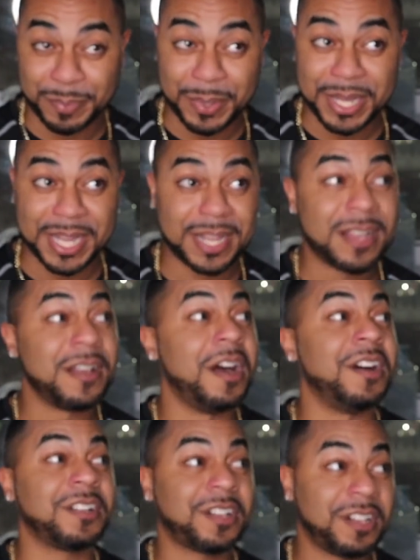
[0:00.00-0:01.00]
but
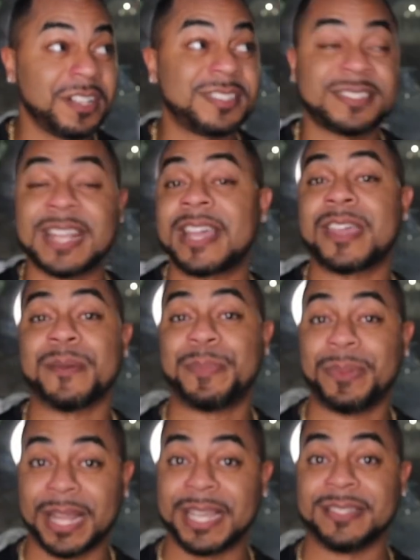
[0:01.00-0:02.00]
a good second
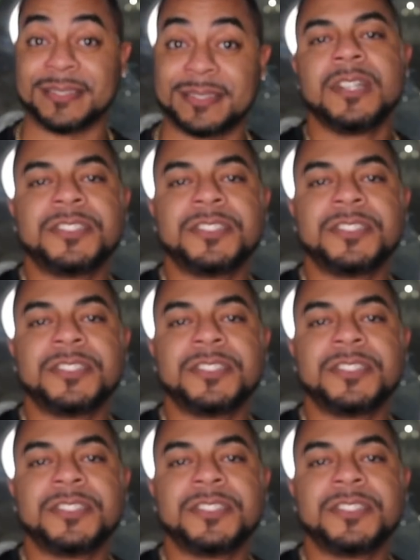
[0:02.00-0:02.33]
place.